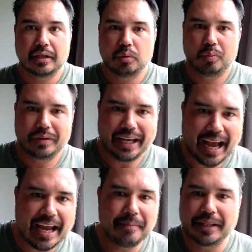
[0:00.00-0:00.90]
The
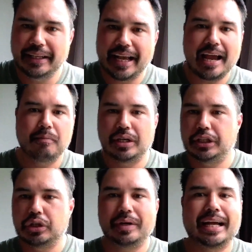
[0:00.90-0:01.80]
aim of the game when you're
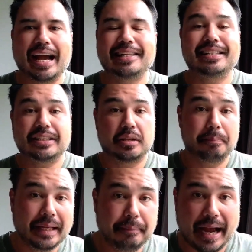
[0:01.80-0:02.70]
doing ads is to
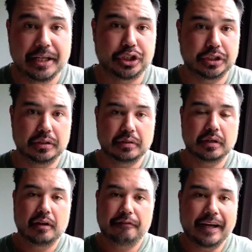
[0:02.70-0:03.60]
be patient.
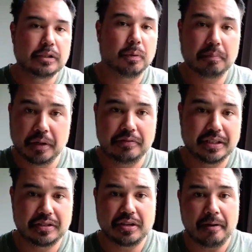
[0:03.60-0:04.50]
Facebook moves at
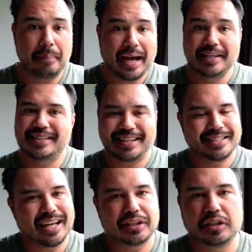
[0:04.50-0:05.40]
its own pace. There's
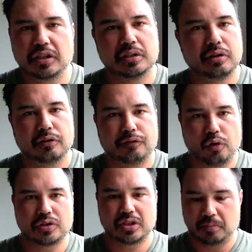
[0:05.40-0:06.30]
nothing you can do to
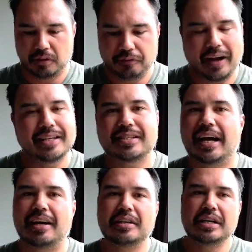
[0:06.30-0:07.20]
force it to move
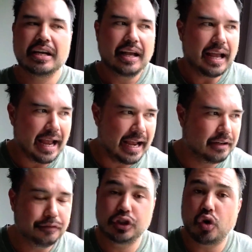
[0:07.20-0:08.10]
faster. And
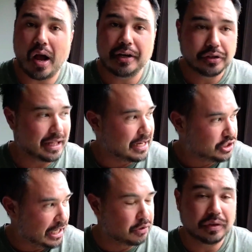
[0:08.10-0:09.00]
if you try and do that,
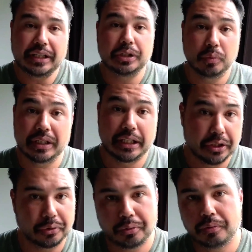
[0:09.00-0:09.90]
generally you will
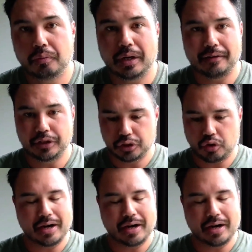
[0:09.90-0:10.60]
kill whatever you're trying to